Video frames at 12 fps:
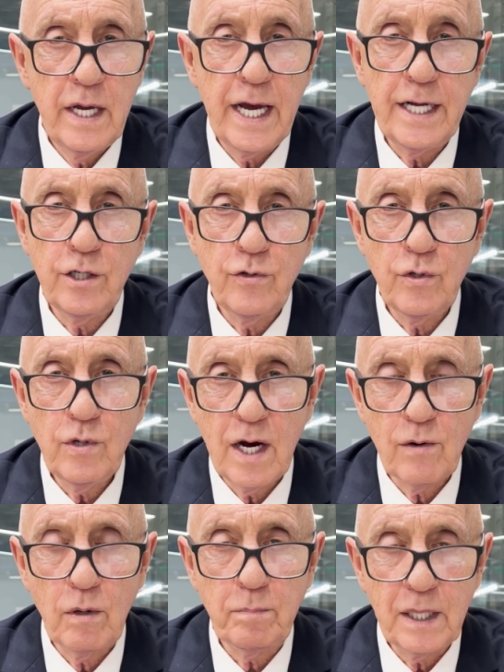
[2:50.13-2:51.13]
and you do
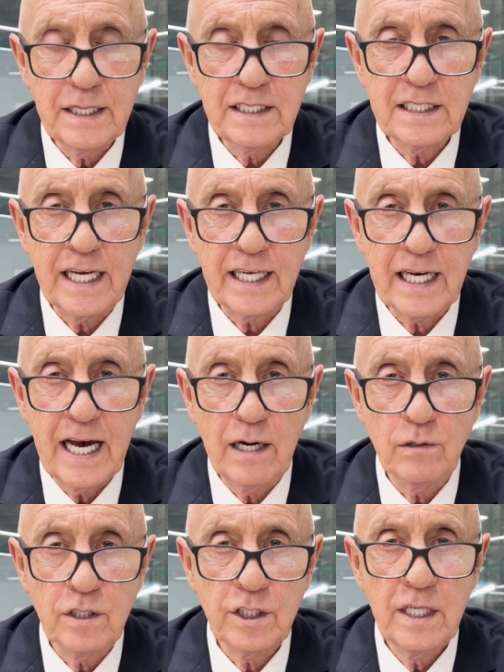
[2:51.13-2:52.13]
not replace that
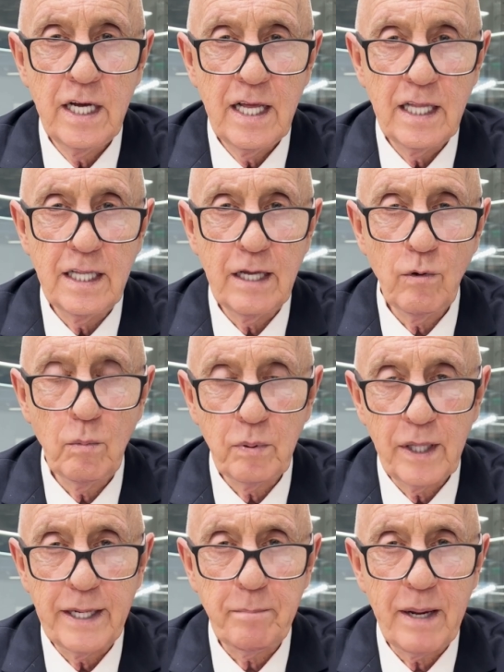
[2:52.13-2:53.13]
couch, they will
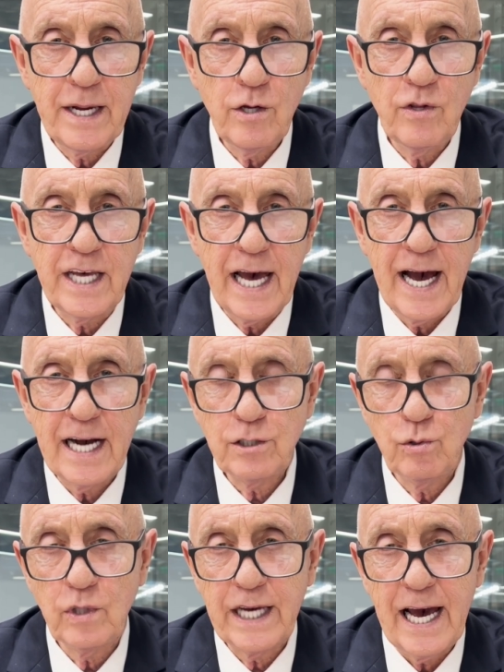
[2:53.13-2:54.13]
pay you the
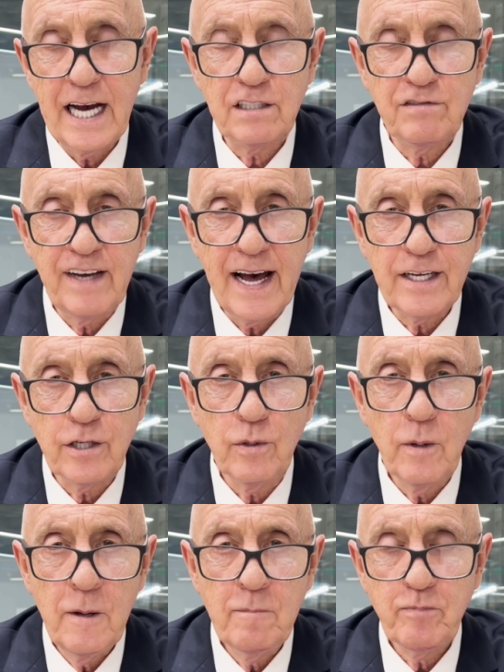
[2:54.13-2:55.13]
actual cash value
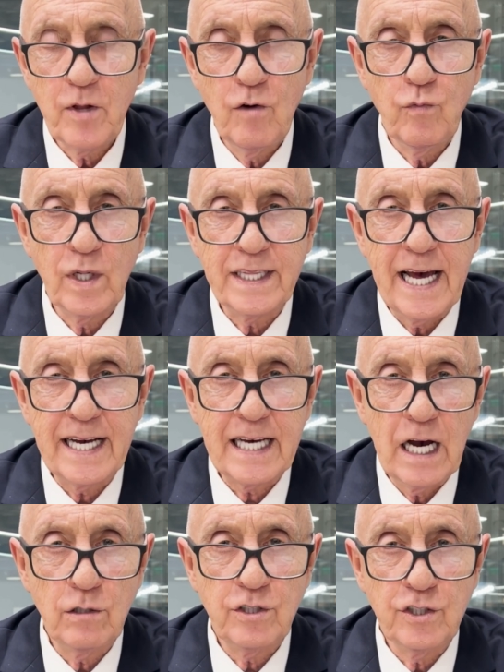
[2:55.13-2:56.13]
of what that
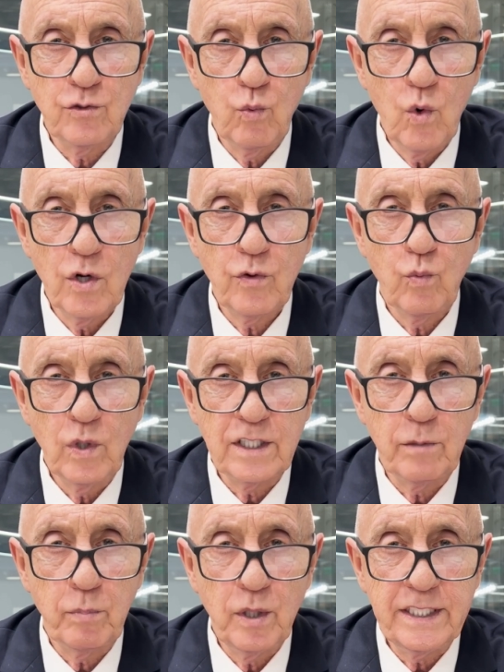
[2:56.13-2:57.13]
couch is worth, with
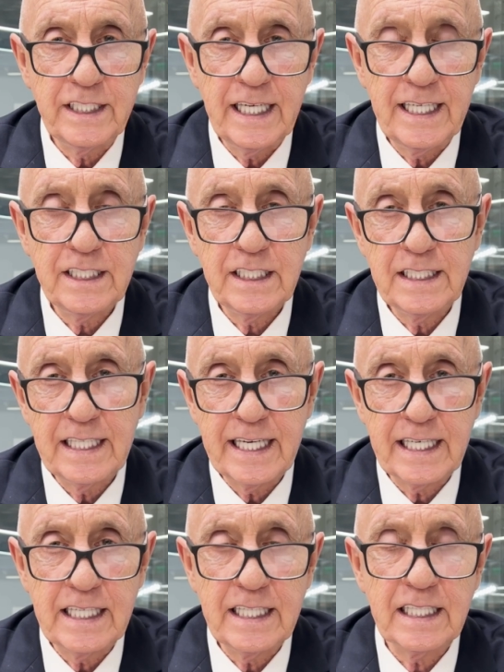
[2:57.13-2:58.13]
depreciation
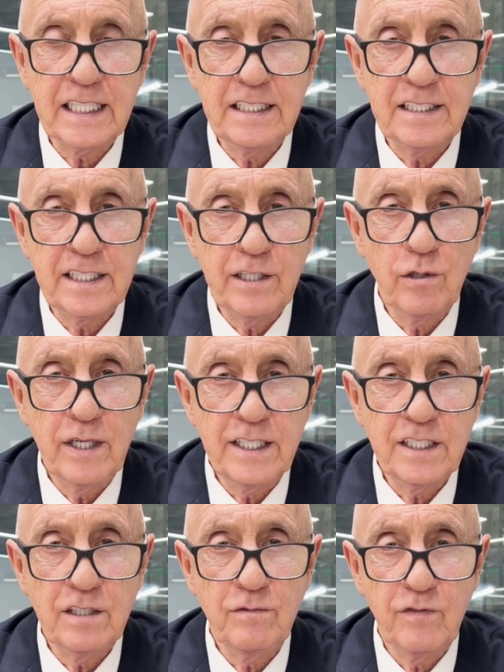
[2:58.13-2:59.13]
taken into
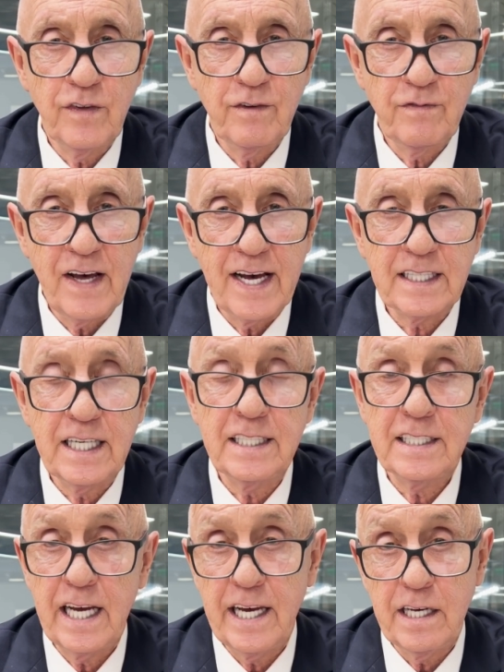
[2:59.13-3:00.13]
consideration for the fact that
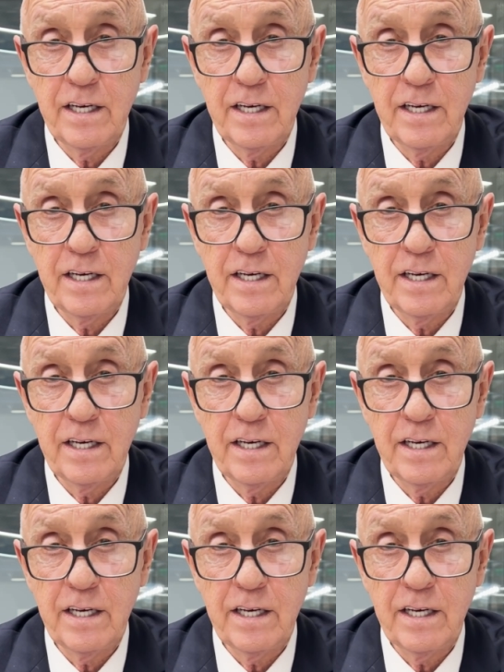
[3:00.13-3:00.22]
it's 8